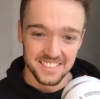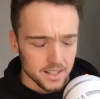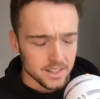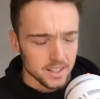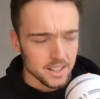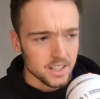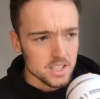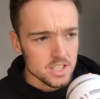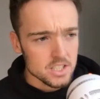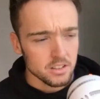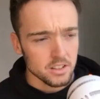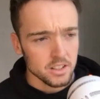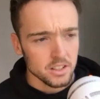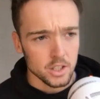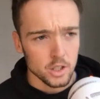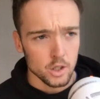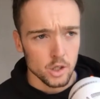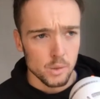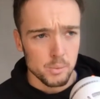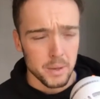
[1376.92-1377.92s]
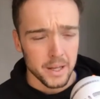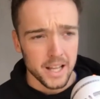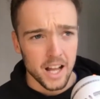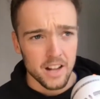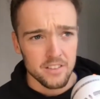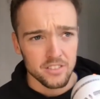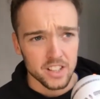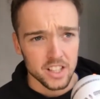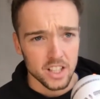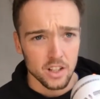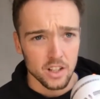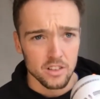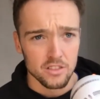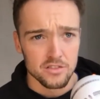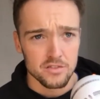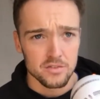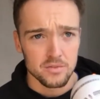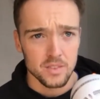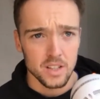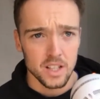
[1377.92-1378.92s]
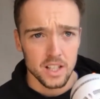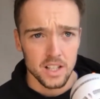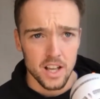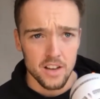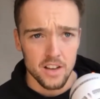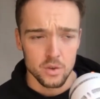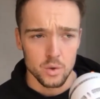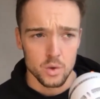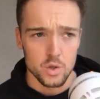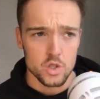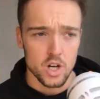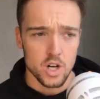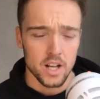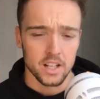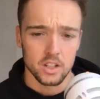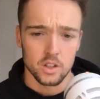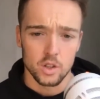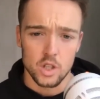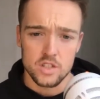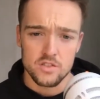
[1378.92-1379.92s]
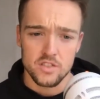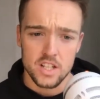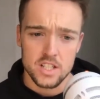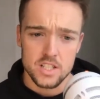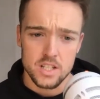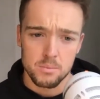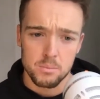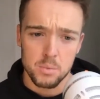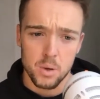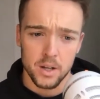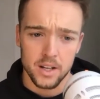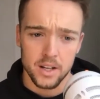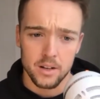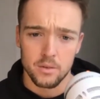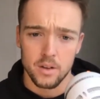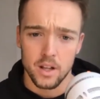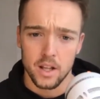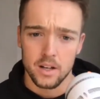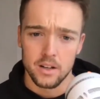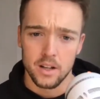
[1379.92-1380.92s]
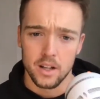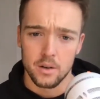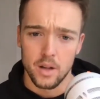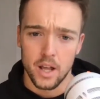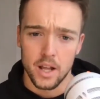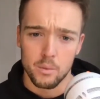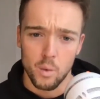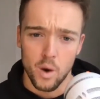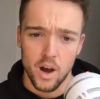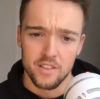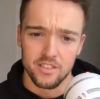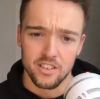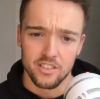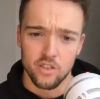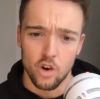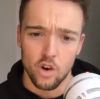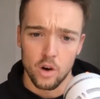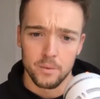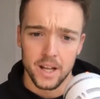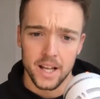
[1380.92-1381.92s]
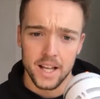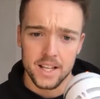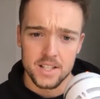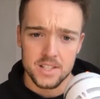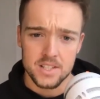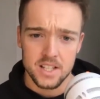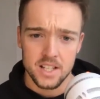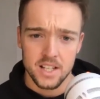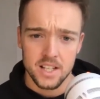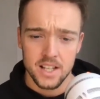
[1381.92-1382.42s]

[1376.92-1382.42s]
I think it's clear that you're a big advocate of everyone trying CrossFit at some point in whatever form it is.